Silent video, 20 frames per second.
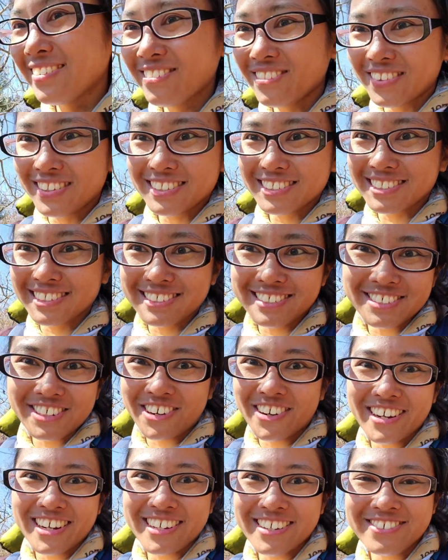Bill's
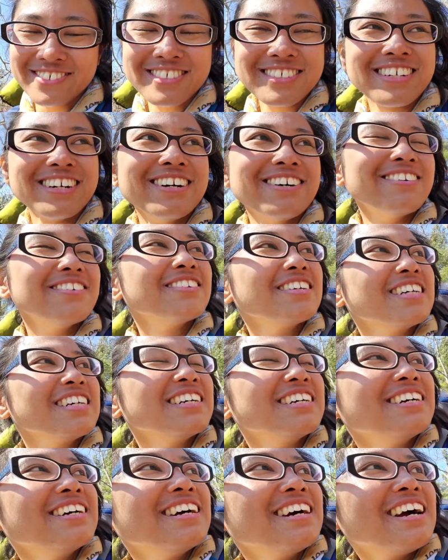enjoying himself.
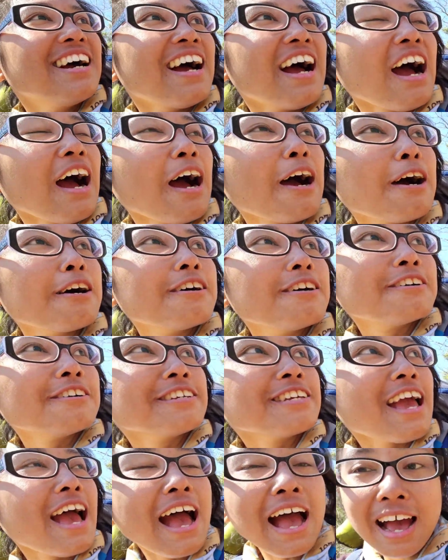
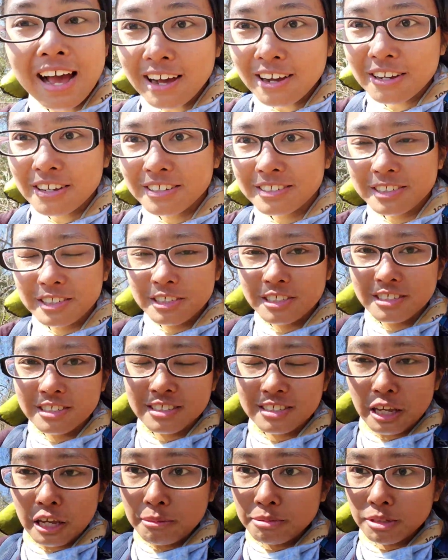Yeah, it just
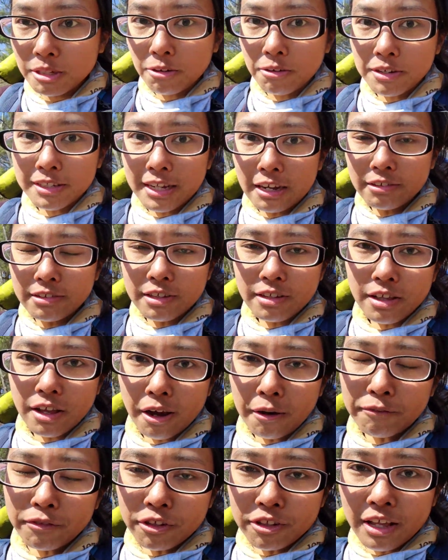keeps going downhill
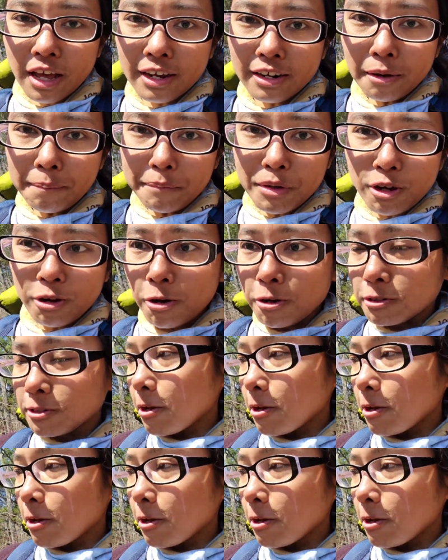after that uphill,